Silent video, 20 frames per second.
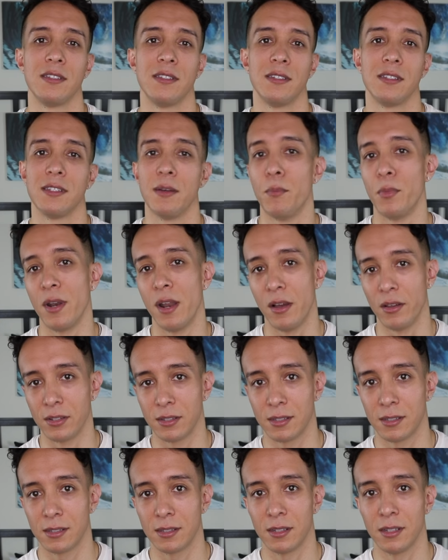to someone
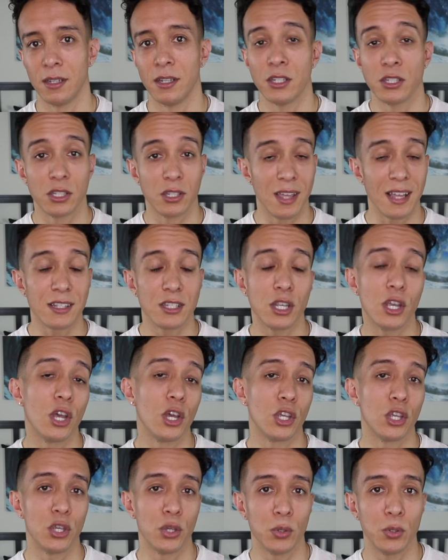else. So that's a
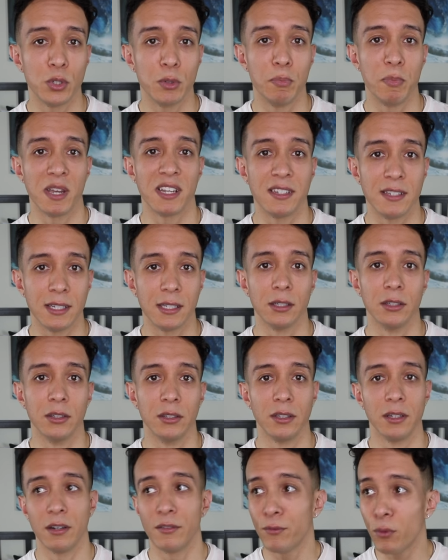huge, big deal.
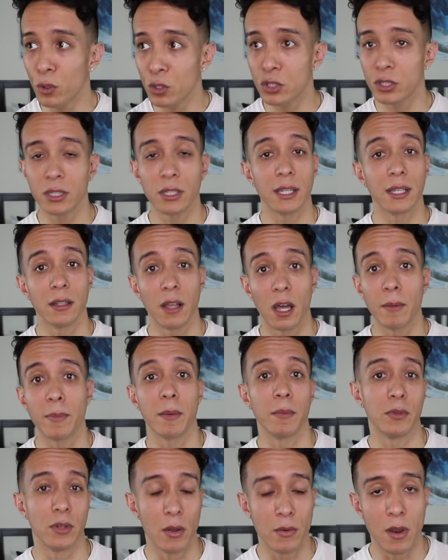And unfortunately, a lot of
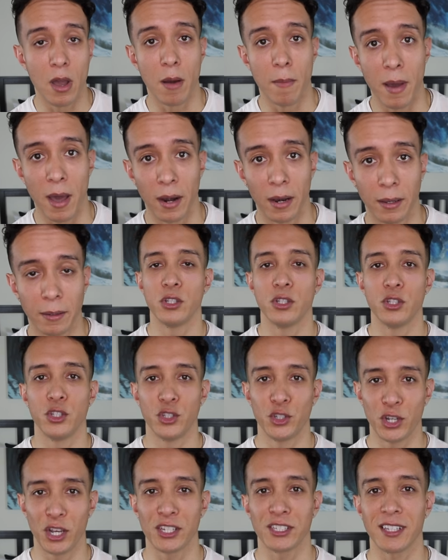people don't know about it.
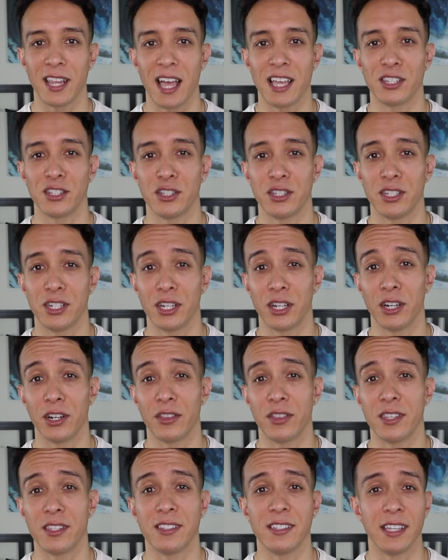Just last year,
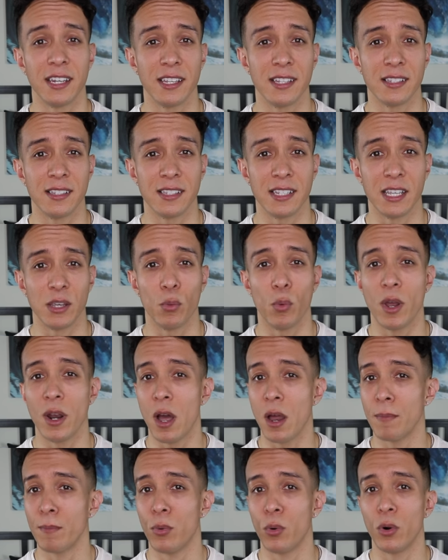the C D C went
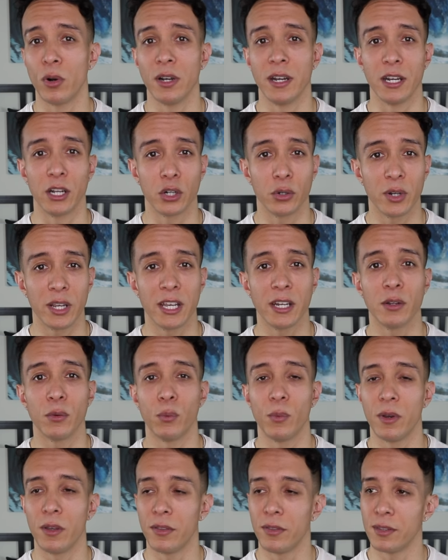on board and agreed
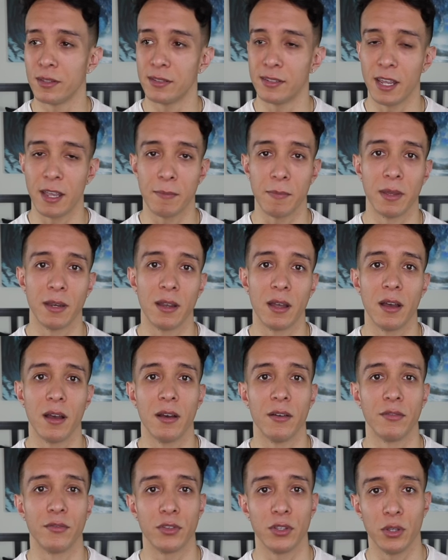with the statement
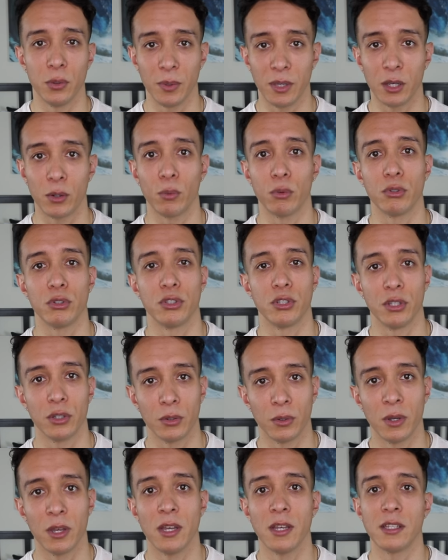of U equals
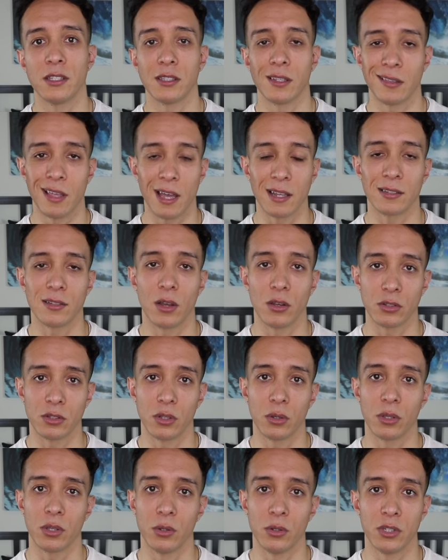U. So that's also
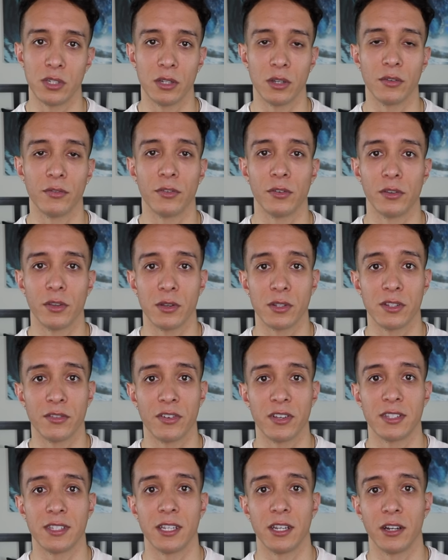a huge deal for those of
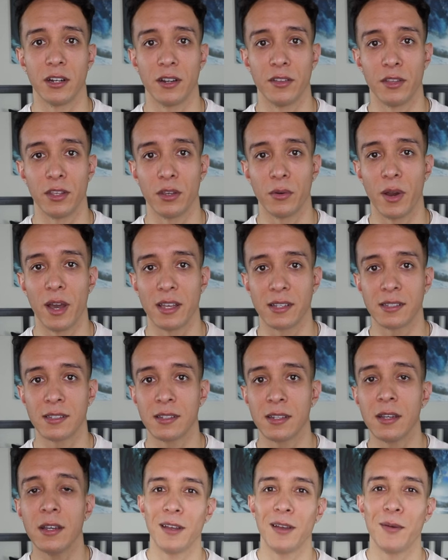us here in the U S.
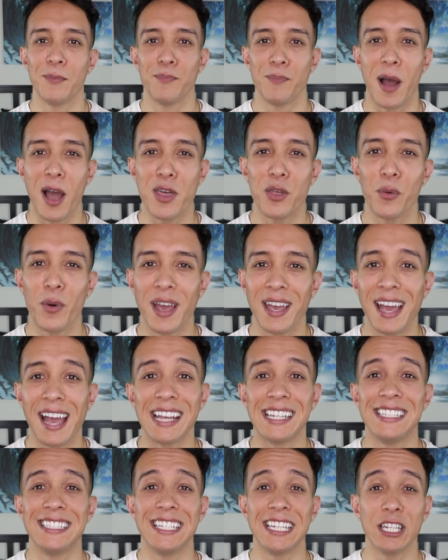By the way, I
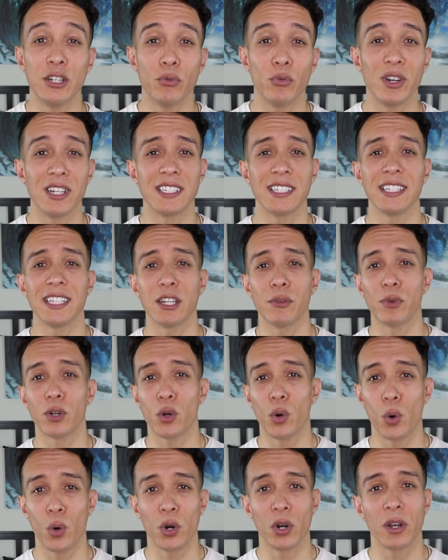did recently
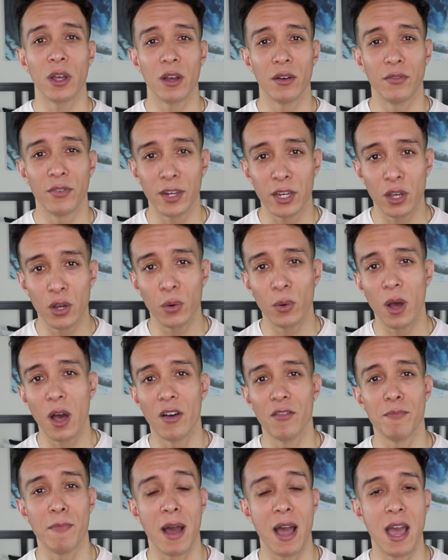record a video
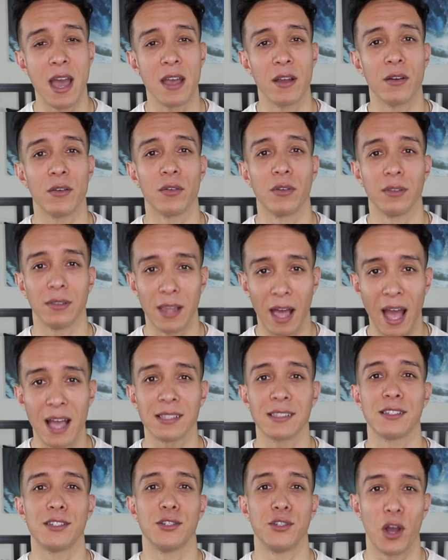of my
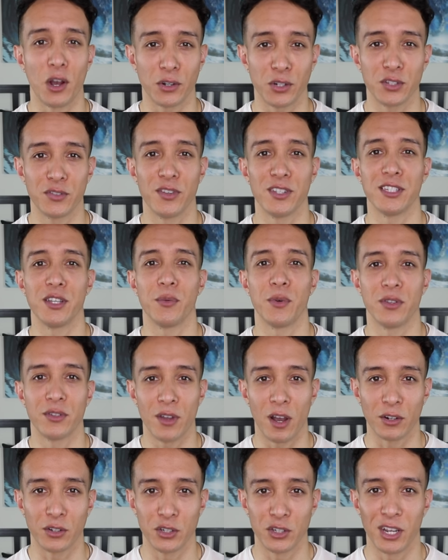last doctor's visit with
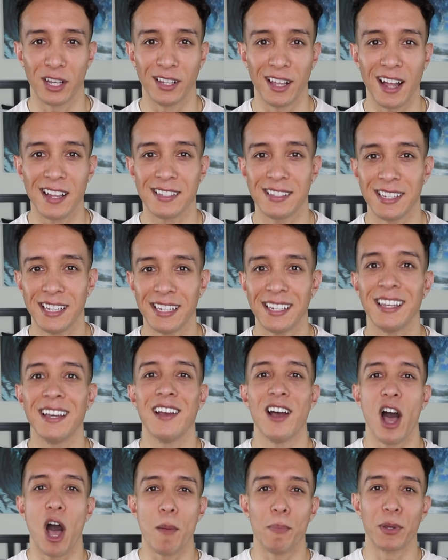Doctor Jay Gladstein.
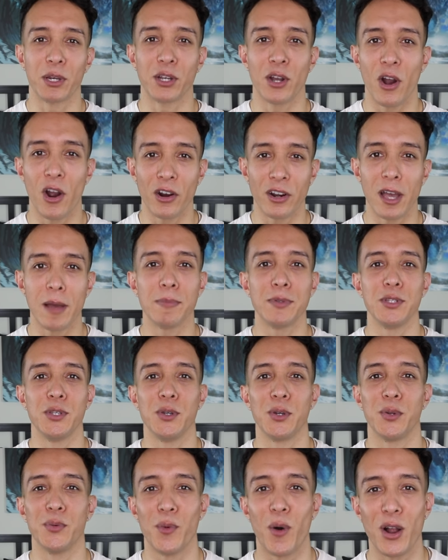I'll put a card up so you
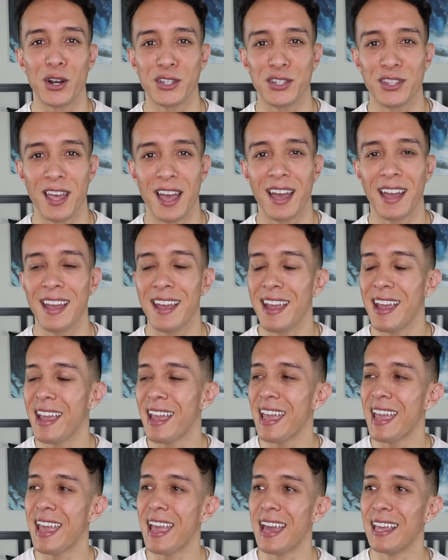can watch that.
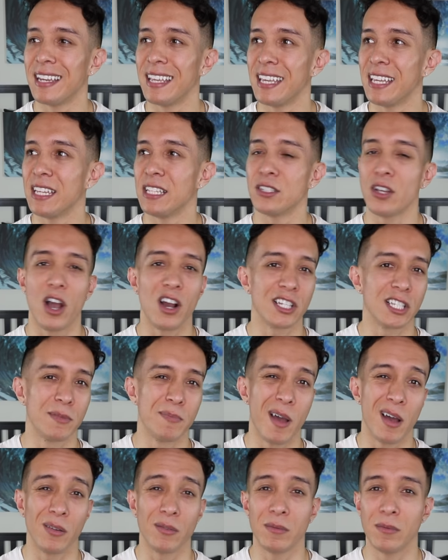And he talks
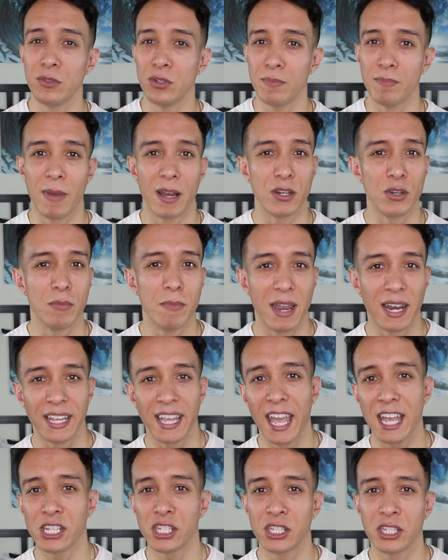about my new
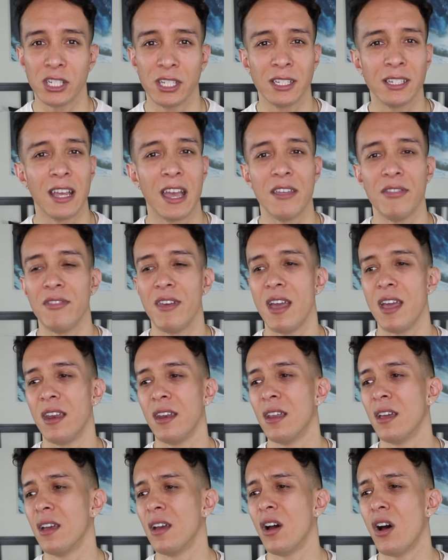medication, and then
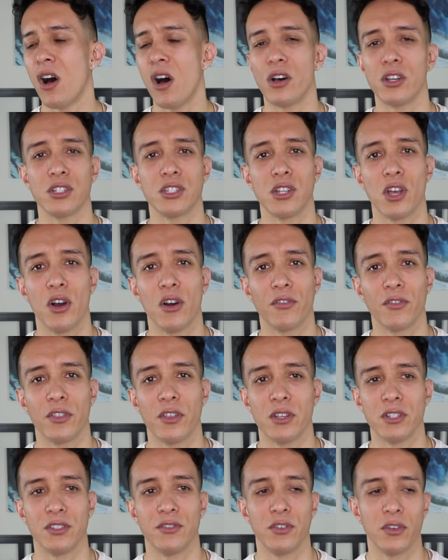also for
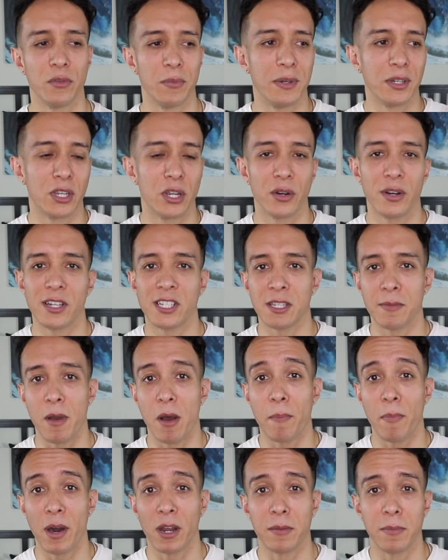those of you who have been curious about
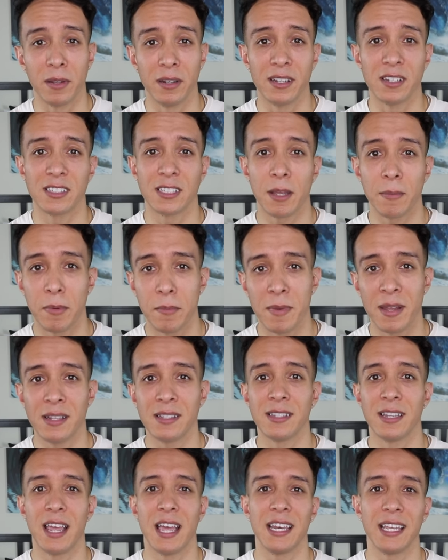bodybuilding supplements
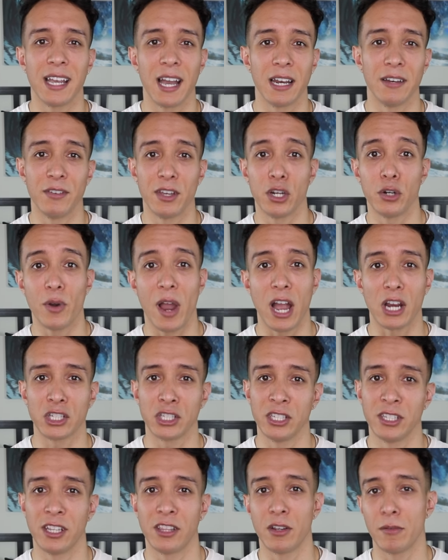and any kind of
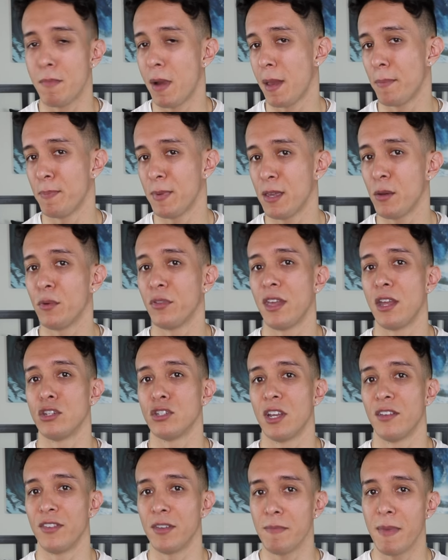interaction that there might be with H
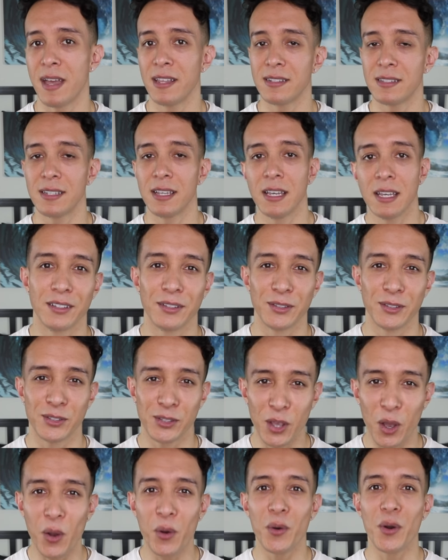I V meds.
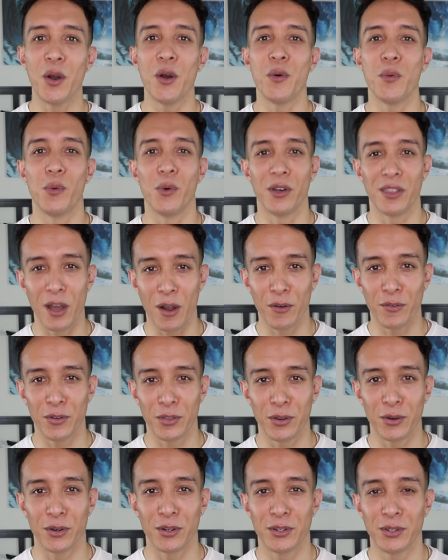So without
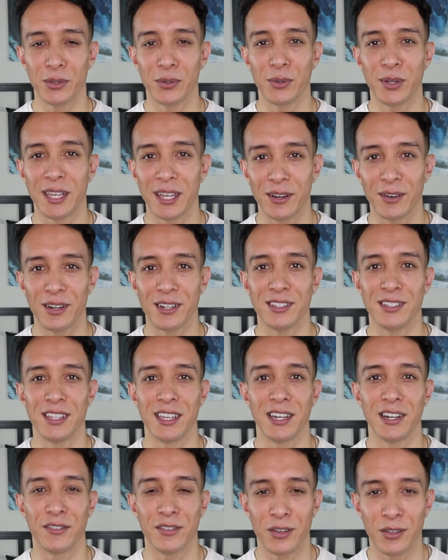further ado, here is the
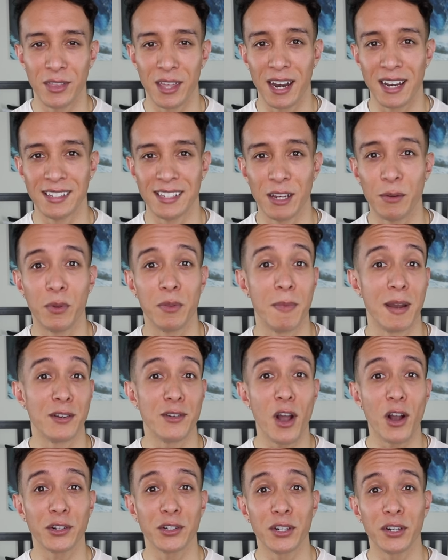interview that I did with my
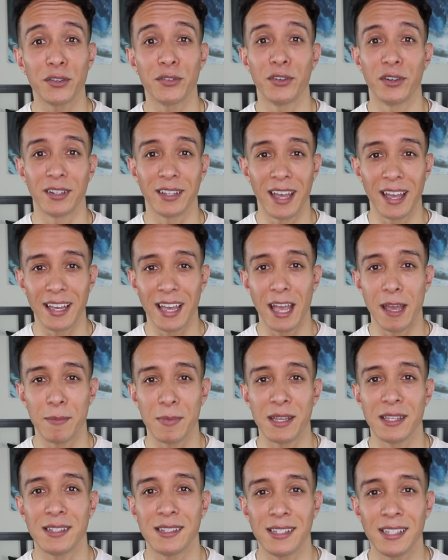doctor for K A
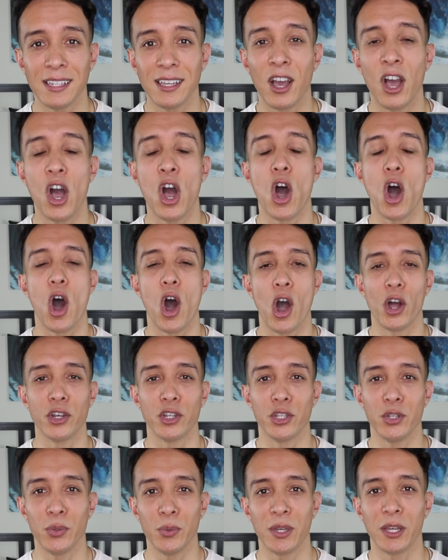B C on
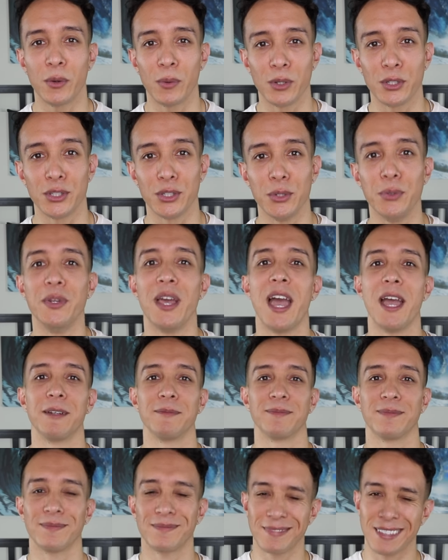U equals U Day.
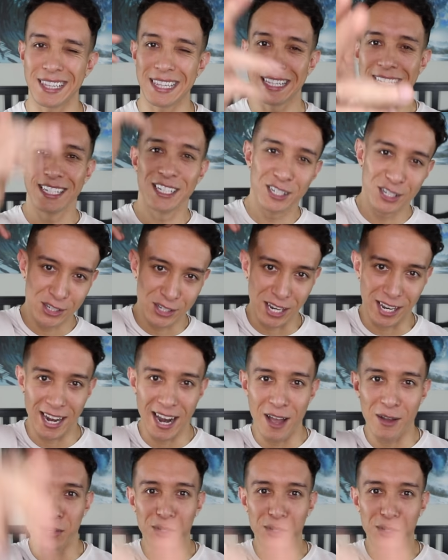Check it out,